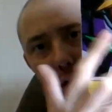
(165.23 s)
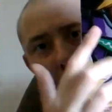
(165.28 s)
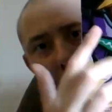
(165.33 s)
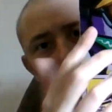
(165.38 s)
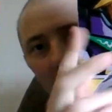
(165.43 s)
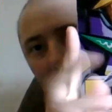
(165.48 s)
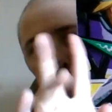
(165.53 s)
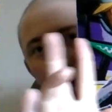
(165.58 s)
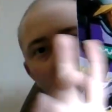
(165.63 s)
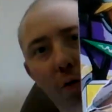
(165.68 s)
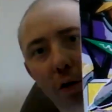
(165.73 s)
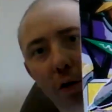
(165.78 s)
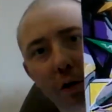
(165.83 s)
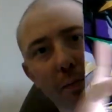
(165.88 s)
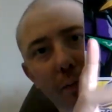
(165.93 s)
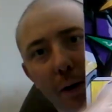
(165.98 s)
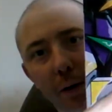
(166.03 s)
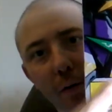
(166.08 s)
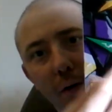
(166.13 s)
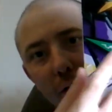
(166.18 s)
I will
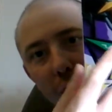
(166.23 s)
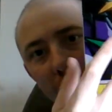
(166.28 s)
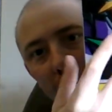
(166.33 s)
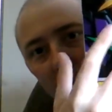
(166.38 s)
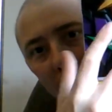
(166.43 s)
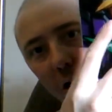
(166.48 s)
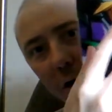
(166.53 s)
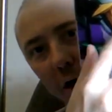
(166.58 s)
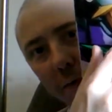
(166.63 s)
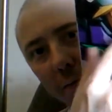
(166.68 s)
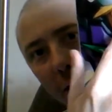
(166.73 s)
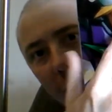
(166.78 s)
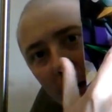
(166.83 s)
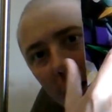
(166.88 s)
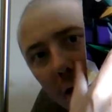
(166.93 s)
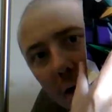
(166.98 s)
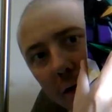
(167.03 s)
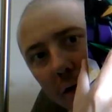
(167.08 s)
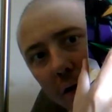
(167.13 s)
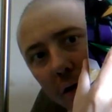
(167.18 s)
explain what those are in a
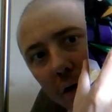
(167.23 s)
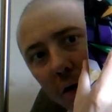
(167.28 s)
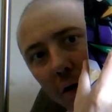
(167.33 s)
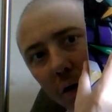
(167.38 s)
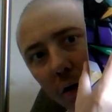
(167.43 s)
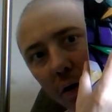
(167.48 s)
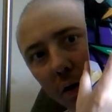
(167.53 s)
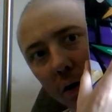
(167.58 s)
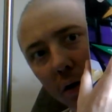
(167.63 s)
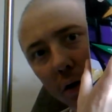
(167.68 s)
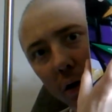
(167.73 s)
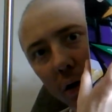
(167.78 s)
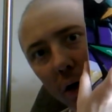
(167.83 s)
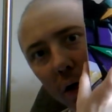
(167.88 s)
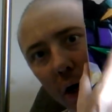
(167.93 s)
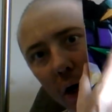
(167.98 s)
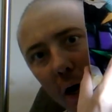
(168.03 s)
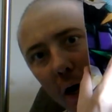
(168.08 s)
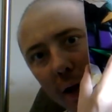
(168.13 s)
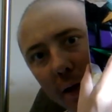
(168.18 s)
minute.
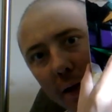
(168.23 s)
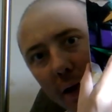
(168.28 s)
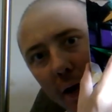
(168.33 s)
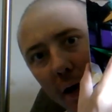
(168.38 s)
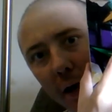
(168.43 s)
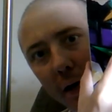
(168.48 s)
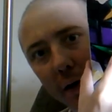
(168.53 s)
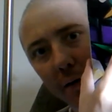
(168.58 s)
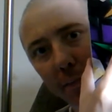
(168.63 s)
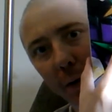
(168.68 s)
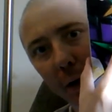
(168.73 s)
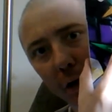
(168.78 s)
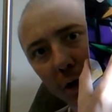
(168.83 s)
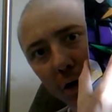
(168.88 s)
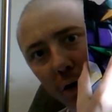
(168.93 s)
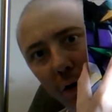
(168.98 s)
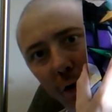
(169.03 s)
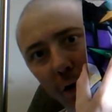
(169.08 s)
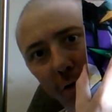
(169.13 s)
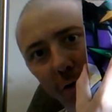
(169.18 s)
And then
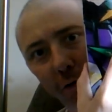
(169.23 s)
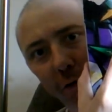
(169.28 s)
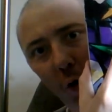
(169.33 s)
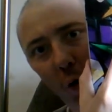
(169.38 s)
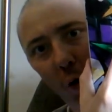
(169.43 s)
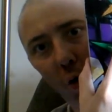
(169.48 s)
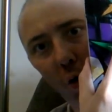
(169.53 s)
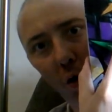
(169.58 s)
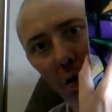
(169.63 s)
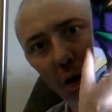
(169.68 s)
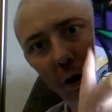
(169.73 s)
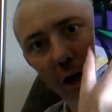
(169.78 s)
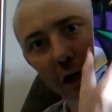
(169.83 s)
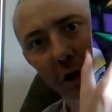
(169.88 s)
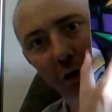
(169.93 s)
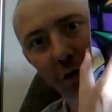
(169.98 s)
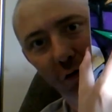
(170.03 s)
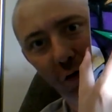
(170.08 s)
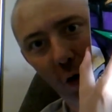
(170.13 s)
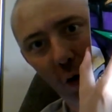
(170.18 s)
picture of
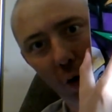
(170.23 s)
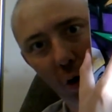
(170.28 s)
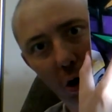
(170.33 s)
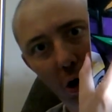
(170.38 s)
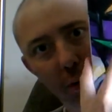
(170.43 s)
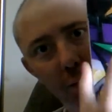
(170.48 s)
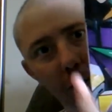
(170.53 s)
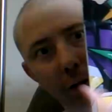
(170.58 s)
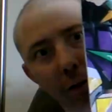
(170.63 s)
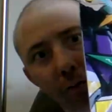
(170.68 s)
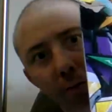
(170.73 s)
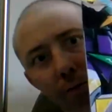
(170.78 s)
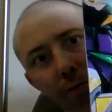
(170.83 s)
his form.